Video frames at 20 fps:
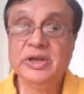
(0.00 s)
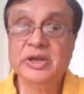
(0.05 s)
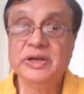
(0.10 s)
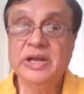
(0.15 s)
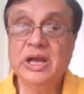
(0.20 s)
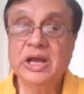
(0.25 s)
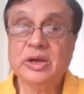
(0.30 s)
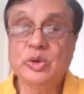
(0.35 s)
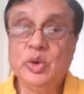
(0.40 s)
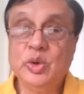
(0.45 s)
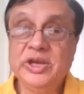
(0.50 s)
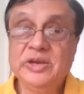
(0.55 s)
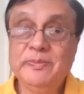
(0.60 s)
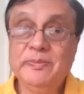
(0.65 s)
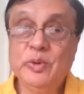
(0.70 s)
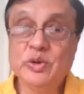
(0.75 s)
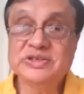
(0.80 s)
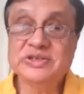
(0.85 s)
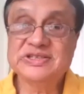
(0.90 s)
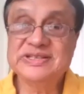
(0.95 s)
Now,
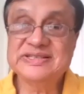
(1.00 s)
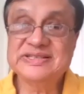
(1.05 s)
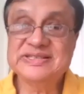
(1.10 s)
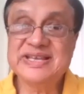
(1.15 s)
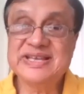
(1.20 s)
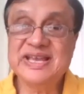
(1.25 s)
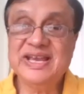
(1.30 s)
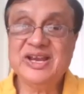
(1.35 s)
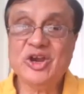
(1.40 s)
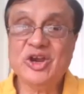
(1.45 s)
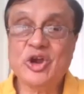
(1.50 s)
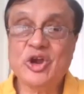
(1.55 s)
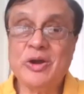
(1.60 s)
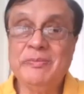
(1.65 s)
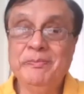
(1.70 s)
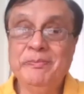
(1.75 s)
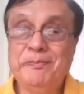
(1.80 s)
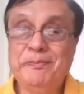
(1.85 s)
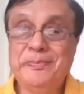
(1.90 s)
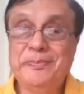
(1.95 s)
QuickBooks is a
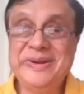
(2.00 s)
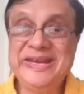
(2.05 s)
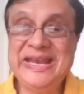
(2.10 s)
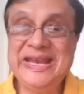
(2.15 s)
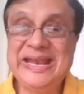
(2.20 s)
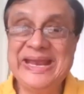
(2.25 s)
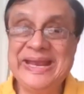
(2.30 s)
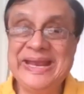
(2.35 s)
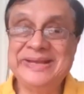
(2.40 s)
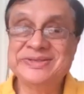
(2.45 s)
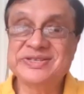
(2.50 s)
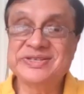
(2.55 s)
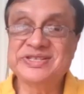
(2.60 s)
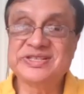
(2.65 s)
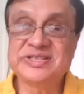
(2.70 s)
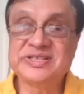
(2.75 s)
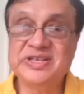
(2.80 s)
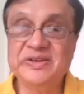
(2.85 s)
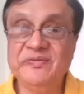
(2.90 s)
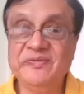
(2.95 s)

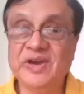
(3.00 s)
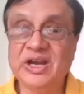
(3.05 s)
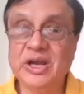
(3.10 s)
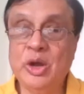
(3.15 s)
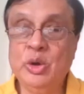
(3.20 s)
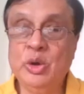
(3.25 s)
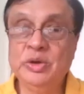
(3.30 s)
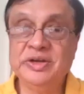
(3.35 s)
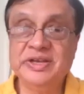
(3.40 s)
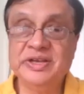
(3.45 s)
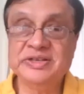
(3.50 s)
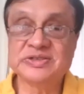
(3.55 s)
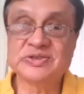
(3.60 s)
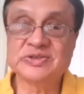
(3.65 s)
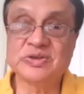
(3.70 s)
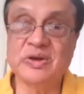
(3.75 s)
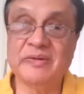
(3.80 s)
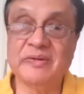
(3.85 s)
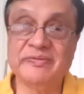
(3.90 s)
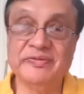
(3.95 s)
comprehensive accounting
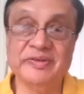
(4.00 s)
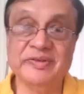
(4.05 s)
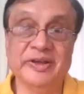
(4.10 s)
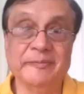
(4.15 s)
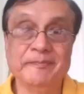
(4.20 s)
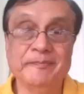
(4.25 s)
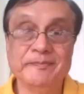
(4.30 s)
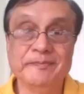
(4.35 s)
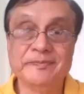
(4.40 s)
software